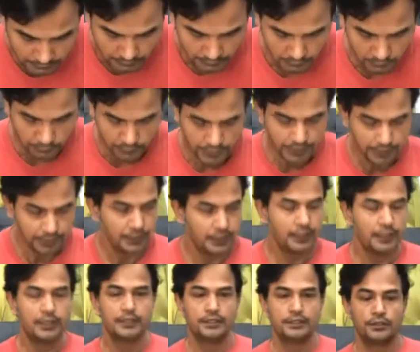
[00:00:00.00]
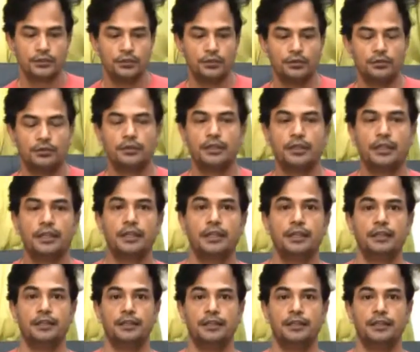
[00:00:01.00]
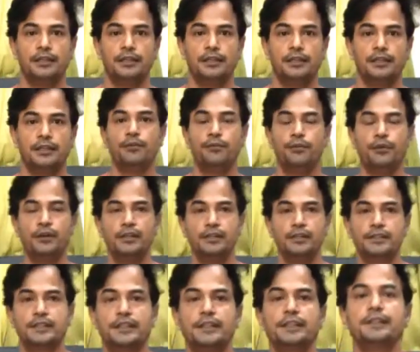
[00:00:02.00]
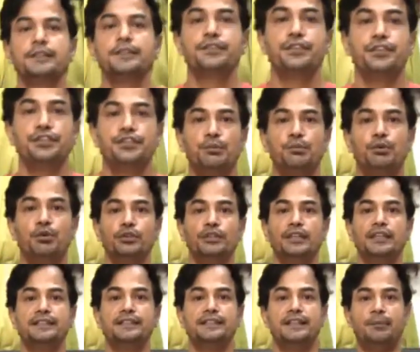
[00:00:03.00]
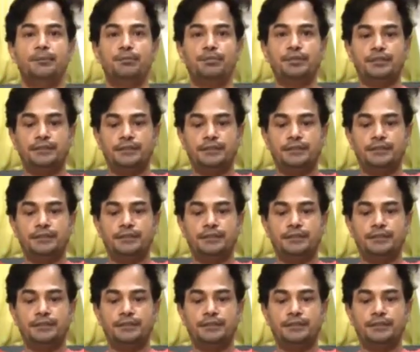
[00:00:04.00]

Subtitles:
Okay, so first, stretch your both hands up,